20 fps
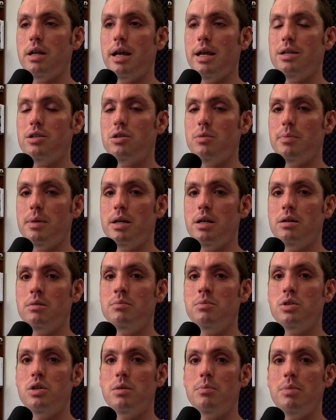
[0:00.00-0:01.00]
as it
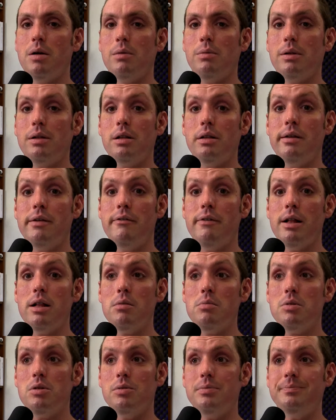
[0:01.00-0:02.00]
becomes publicly
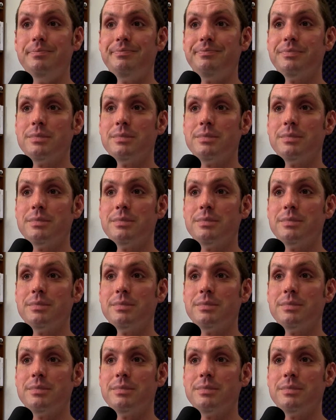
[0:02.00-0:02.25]
available.